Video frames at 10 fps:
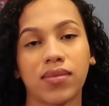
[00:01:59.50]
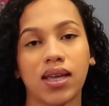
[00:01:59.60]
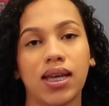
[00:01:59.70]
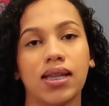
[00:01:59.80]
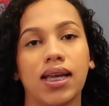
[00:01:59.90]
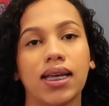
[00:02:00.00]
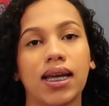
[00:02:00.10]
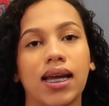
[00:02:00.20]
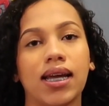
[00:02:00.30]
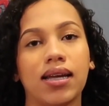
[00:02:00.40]
and like
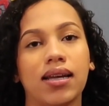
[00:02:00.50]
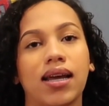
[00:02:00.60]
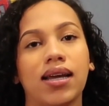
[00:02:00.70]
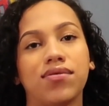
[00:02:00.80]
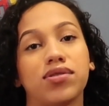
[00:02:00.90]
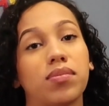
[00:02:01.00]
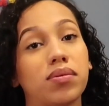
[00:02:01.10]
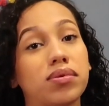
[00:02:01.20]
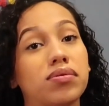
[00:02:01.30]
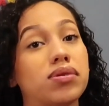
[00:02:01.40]
I have small
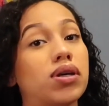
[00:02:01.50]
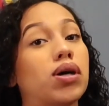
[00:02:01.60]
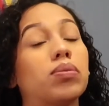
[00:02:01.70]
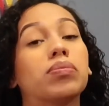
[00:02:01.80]
boobs, so